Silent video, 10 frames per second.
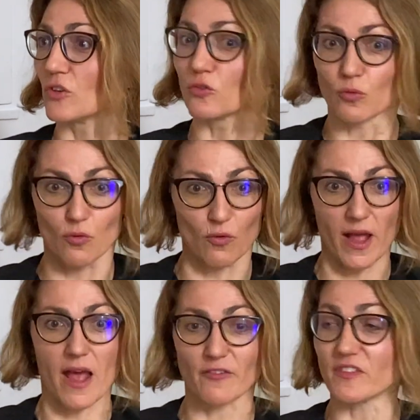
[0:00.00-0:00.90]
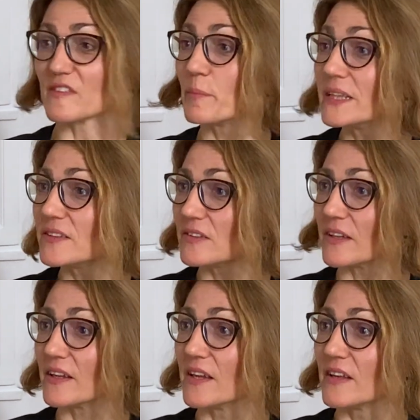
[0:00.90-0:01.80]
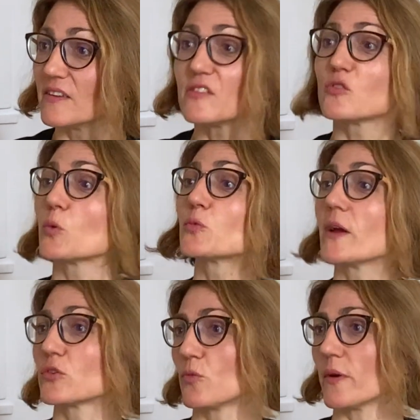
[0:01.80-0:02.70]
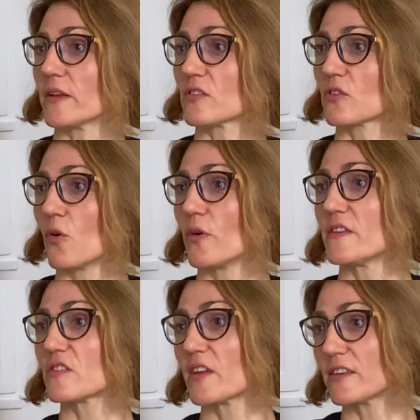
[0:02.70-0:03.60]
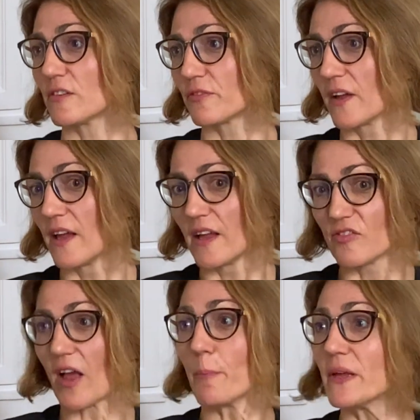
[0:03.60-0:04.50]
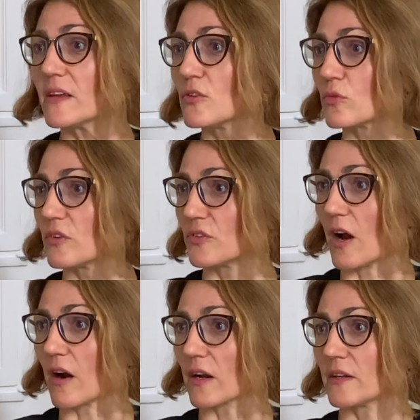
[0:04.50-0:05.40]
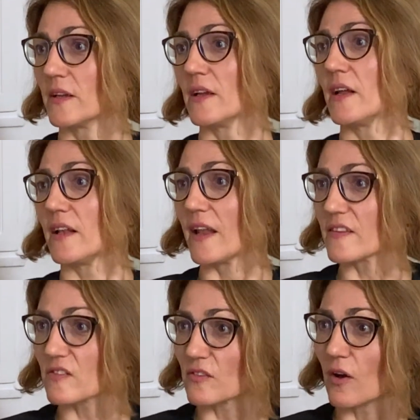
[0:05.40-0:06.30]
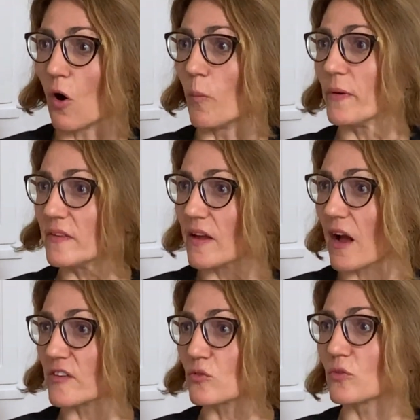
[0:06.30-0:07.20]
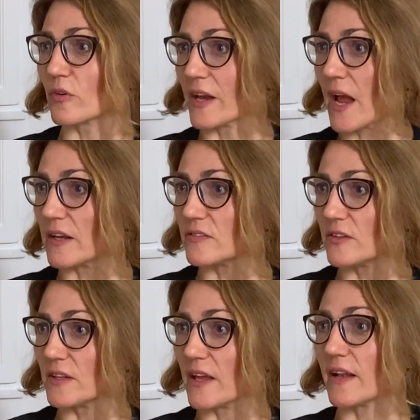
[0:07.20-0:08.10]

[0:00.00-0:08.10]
to have visibility. This is what we are doing. So instead of tapping into the dark, let's open the eyes to the reality and